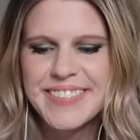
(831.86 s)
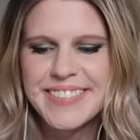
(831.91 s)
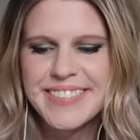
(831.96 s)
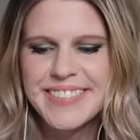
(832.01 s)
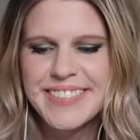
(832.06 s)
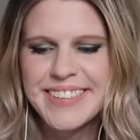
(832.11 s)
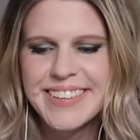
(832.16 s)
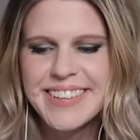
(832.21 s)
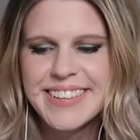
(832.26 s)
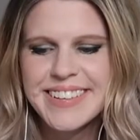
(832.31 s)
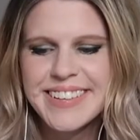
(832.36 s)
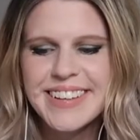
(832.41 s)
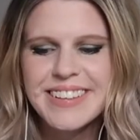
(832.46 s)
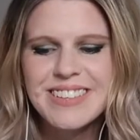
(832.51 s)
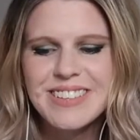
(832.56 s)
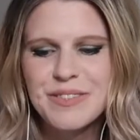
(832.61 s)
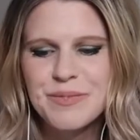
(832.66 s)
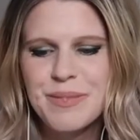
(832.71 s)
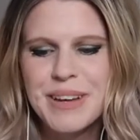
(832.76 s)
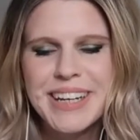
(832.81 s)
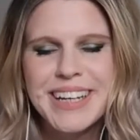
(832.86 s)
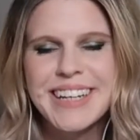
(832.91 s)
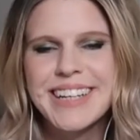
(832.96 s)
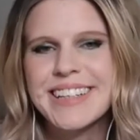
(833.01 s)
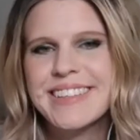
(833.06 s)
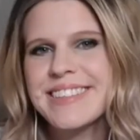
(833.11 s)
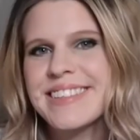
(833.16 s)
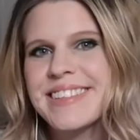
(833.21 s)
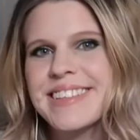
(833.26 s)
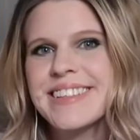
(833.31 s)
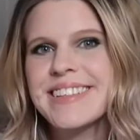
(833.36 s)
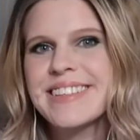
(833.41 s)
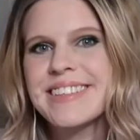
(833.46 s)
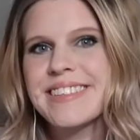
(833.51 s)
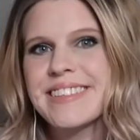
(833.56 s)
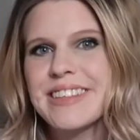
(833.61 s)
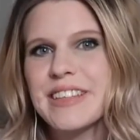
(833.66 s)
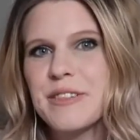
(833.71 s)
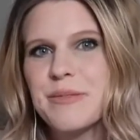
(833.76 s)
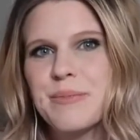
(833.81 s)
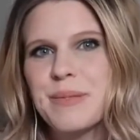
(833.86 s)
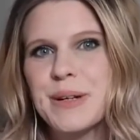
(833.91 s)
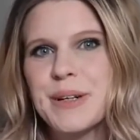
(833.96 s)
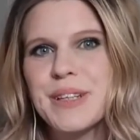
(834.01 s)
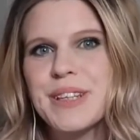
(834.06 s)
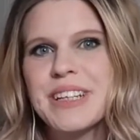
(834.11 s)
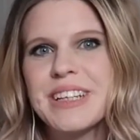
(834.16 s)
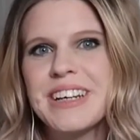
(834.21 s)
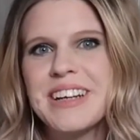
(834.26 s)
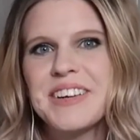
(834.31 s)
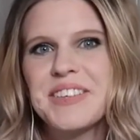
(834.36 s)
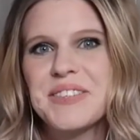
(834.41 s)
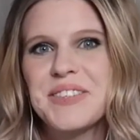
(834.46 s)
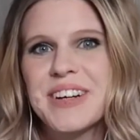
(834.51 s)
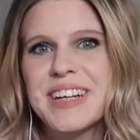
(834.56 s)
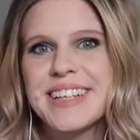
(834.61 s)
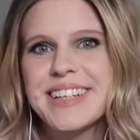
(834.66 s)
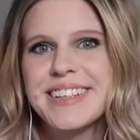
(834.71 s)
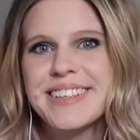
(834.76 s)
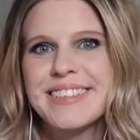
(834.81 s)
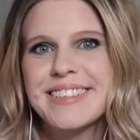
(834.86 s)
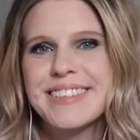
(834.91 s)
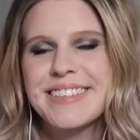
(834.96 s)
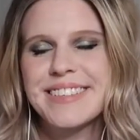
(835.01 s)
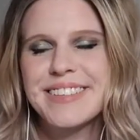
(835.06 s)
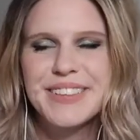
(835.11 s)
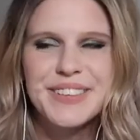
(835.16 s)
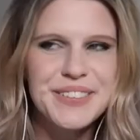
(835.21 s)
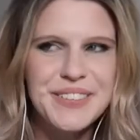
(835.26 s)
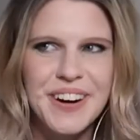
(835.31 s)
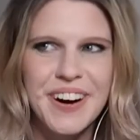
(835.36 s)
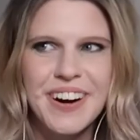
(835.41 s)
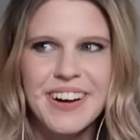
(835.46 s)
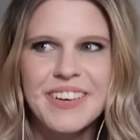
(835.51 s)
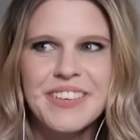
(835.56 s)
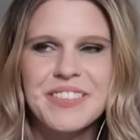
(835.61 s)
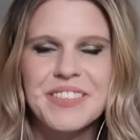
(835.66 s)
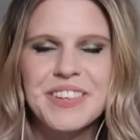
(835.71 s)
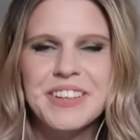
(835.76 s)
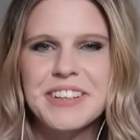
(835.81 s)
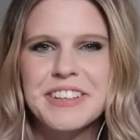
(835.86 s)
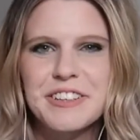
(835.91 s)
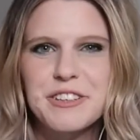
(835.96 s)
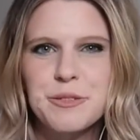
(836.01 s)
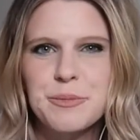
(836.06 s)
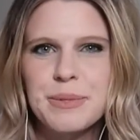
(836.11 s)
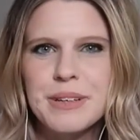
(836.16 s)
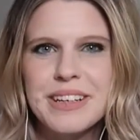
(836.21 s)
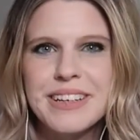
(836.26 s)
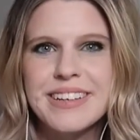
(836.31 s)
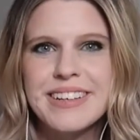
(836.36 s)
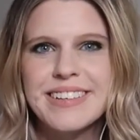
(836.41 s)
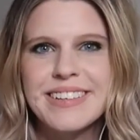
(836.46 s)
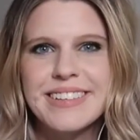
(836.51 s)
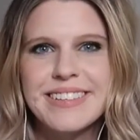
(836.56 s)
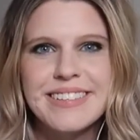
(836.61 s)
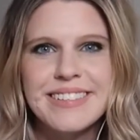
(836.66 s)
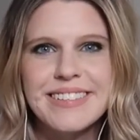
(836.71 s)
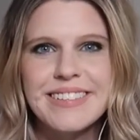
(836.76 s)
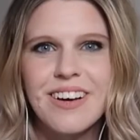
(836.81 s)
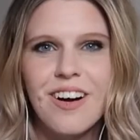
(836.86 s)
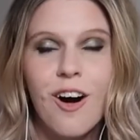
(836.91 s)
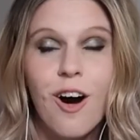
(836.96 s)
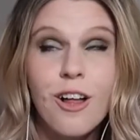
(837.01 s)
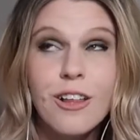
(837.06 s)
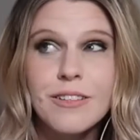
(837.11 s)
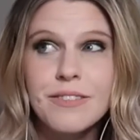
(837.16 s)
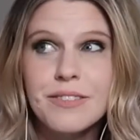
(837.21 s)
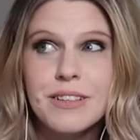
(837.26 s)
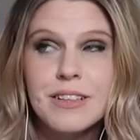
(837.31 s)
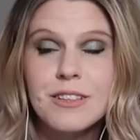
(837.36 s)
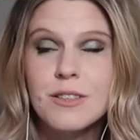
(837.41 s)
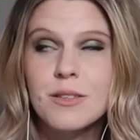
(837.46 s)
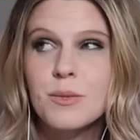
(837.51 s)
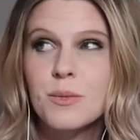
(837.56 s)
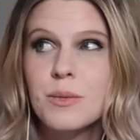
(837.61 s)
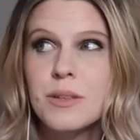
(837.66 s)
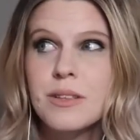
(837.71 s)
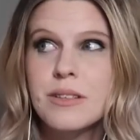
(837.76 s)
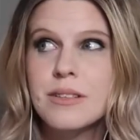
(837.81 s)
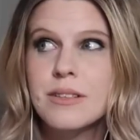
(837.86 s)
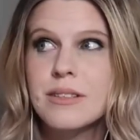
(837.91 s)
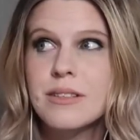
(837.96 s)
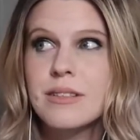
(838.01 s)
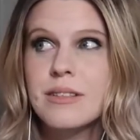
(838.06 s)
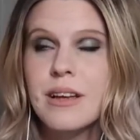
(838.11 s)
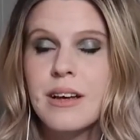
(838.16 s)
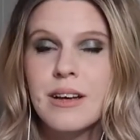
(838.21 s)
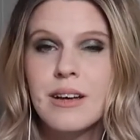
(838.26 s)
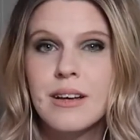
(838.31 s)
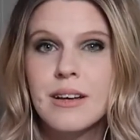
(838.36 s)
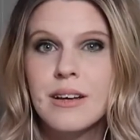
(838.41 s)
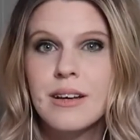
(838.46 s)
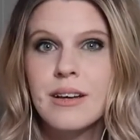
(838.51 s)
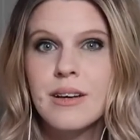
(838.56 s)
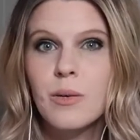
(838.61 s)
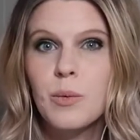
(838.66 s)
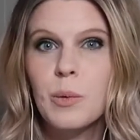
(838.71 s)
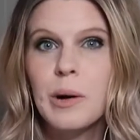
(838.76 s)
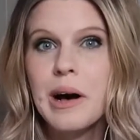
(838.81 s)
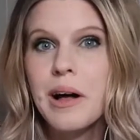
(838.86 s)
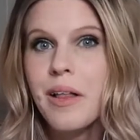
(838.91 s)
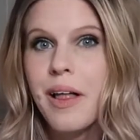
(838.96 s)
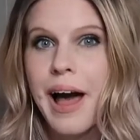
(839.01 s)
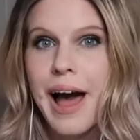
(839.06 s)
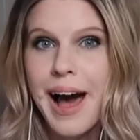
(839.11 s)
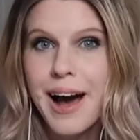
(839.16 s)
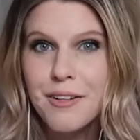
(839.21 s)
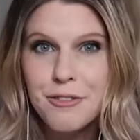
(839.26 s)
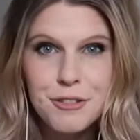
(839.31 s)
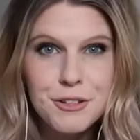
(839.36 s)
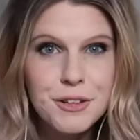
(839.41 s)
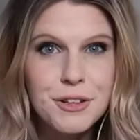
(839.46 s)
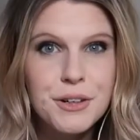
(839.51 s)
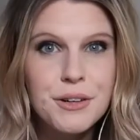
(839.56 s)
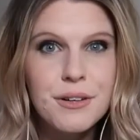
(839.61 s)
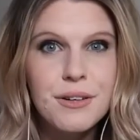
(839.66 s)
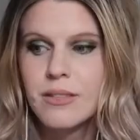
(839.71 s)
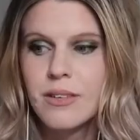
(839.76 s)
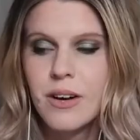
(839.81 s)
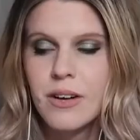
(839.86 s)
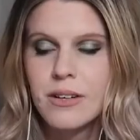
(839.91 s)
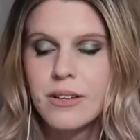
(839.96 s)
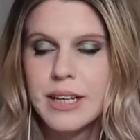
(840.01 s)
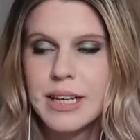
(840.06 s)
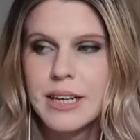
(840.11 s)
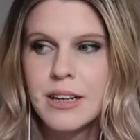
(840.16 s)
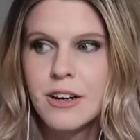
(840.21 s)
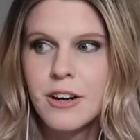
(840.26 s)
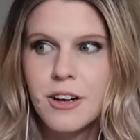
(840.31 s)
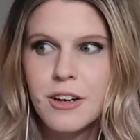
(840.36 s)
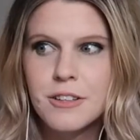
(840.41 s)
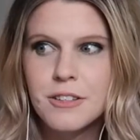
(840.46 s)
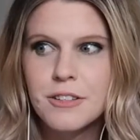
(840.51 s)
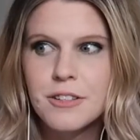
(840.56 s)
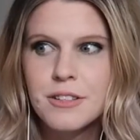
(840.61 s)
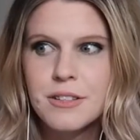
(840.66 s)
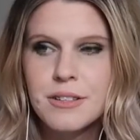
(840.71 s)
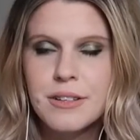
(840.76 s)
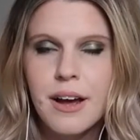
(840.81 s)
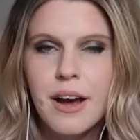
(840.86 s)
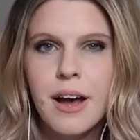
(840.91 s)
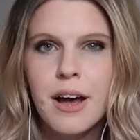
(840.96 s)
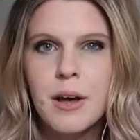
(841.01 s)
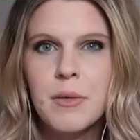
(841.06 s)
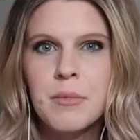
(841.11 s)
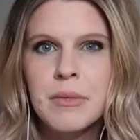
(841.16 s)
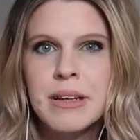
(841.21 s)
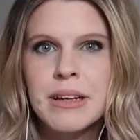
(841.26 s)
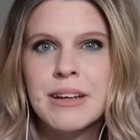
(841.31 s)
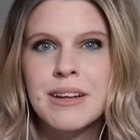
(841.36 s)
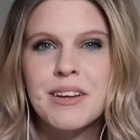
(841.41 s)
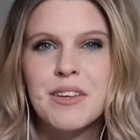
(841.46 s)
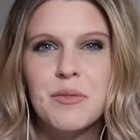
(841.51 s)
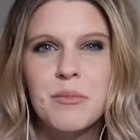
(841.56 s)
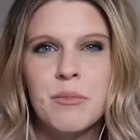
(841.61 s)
it doesn't make any sense that Merlin went to Hogwarts, because all of this was well after King Arthur's time, and